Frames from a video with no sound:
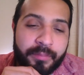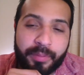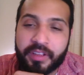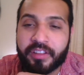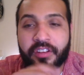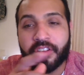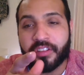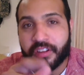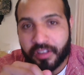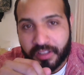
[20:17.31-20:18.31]
But, you know,
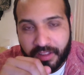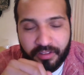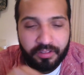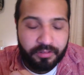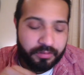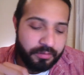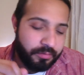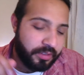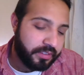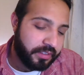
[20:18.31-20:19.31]
they're going to take you through
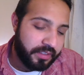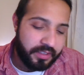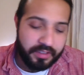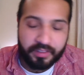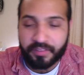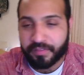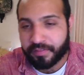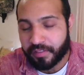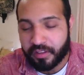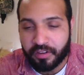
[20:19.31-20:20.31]
what's the lift,
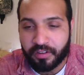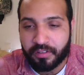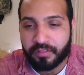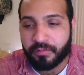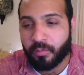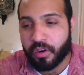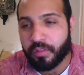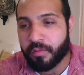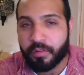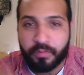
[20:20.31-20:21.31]
you know, what are the
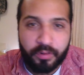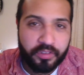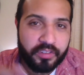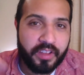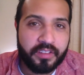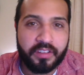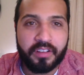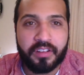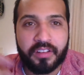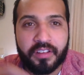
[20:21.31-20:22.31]
four forces acting on